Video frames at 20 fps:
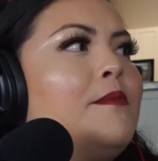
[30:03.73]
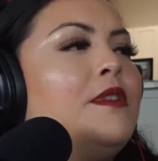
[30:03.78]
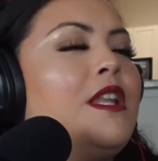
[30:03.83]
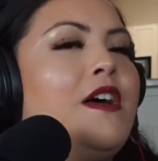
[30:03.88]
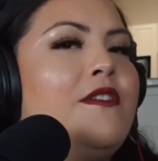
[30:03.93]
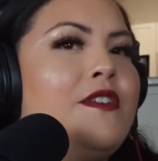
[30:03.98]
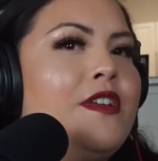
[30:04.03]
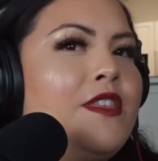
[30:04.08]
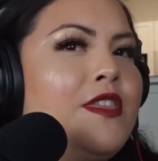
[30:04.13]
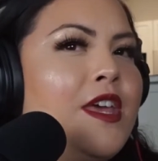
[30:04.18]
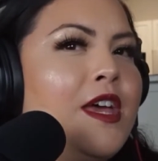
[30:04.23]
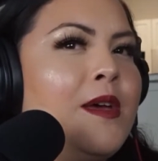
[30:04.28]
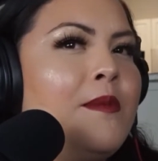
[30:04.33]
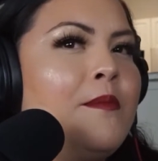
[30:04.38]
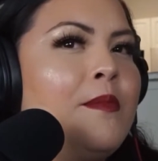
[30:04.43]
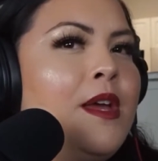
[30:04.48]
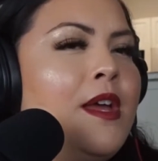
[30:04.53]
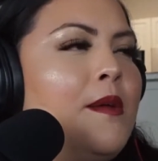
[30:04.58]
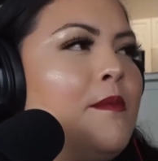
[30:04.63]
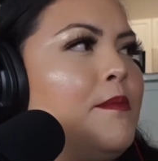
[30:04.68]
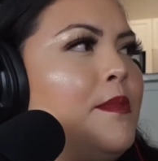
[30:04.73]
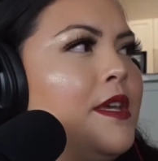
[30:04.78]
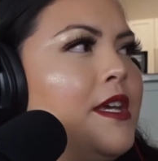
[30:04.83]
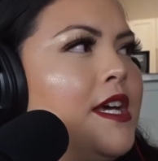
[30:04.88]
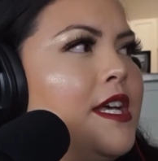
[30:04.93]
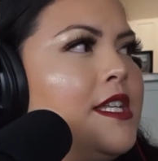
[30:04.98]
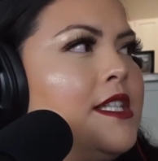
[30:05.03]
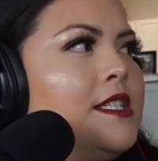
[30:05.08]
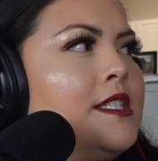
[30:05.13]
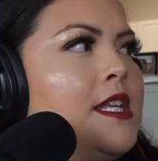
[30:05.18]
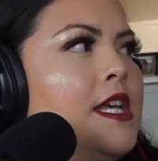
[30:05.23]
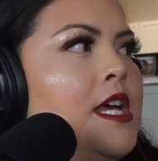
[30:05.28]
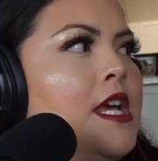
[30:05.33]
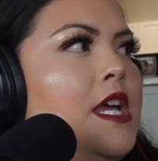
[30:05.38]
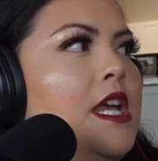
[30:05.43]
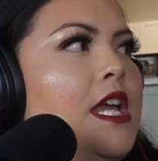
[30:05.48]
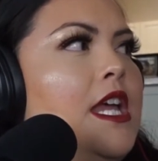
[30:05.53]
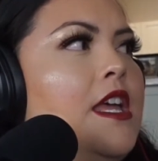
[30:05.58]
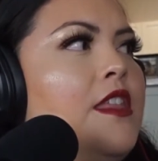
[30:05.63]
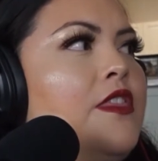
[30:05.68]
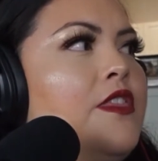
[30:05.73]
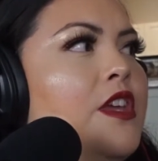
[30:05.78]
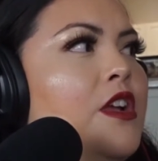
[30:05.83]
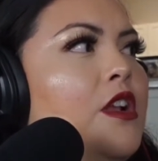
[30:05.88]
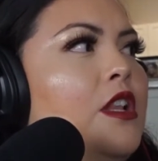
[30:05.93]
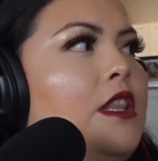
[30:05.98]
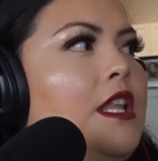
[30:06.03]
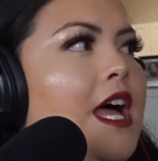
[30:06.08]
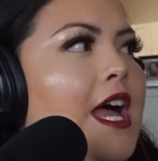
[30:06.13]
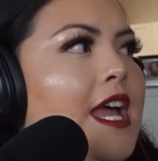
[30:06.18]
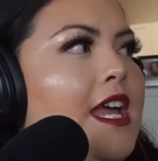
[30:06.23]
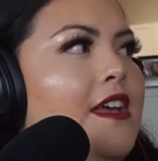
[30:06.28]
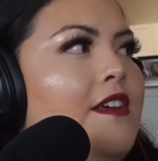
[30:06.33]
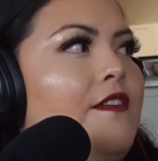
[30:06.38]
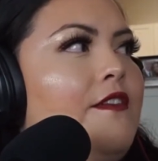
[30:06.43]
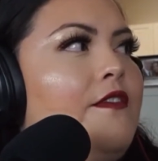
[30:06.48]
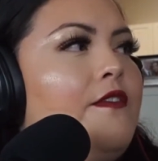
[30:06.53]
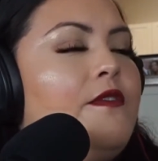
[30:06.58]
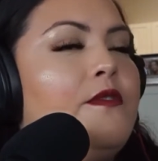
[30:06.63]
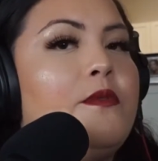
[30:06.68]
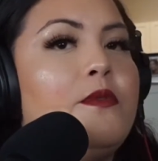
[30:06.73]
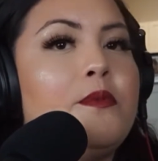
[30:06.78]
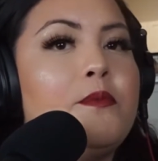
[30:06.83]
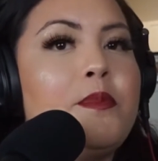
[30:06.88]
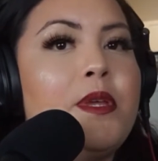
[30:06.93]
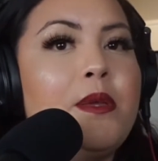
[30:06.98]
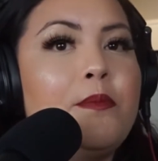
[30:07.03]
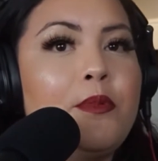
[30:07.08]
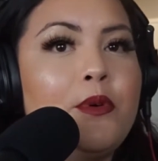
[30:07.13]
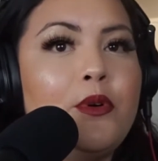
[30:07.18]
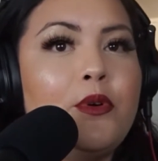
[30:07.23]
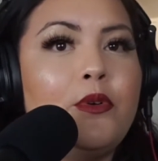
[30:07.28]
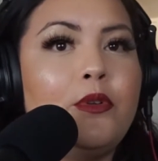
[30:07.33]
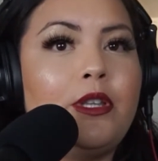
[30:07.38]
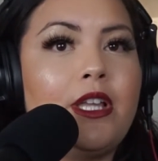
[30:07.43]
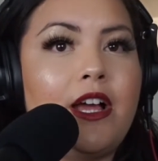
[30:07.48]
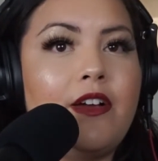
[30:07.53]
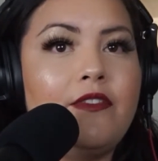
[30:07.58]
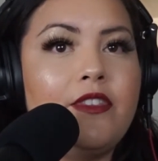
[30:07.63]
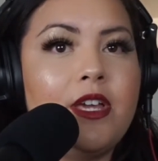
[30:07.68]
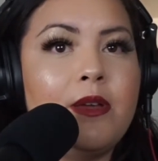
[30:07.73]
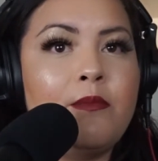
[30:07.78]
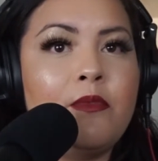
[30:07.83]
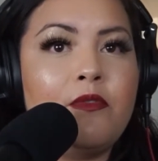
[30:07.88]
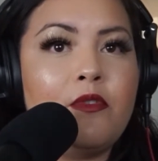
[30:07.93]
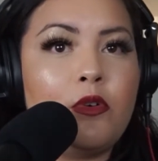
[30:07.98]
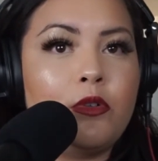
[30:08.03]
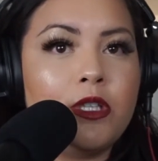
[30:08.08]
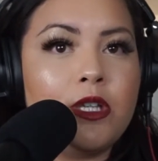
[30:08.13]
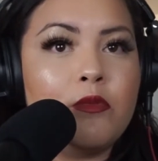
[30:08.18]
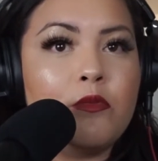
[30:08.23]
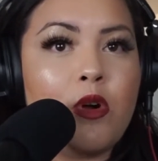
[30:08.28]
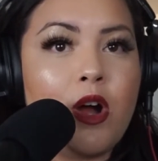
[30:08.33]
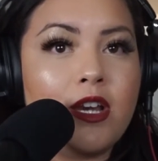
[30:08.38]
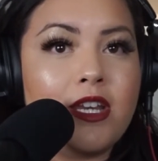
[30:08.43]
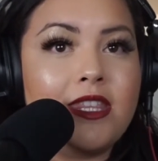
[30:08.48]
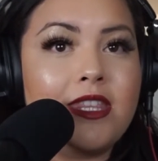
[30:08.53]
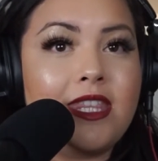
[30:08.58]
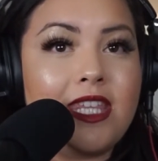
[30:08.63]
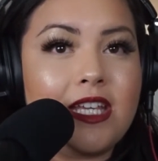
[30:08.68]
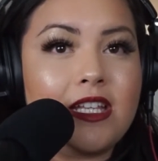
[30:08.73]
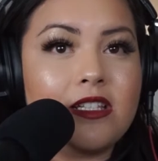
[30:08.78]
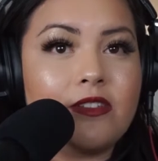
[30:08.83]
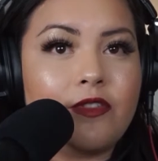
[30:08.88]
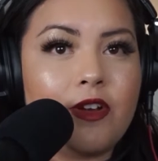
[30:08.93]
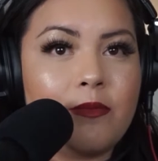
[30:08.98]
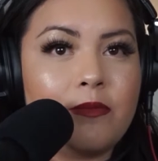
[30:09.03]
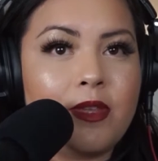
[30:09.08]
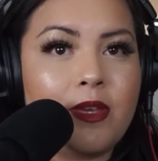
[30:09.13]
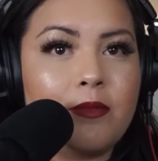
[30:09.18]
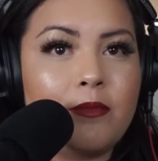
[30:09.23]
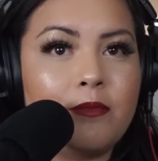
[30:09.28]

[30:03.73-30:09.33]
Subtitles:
loving them because in their life, people who love them have only wanted things from them.